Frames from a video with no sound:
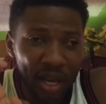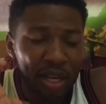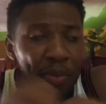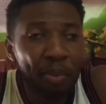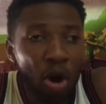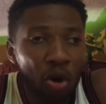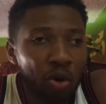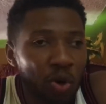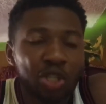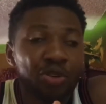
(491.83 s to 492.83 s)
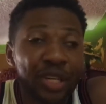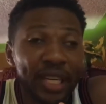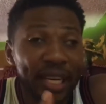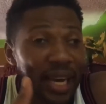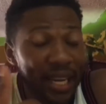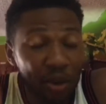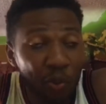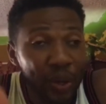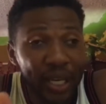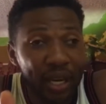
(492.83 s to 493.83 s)
the brown was really like the
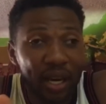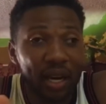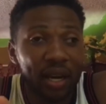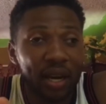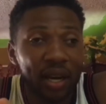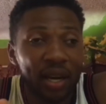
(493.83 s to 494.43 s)
weaker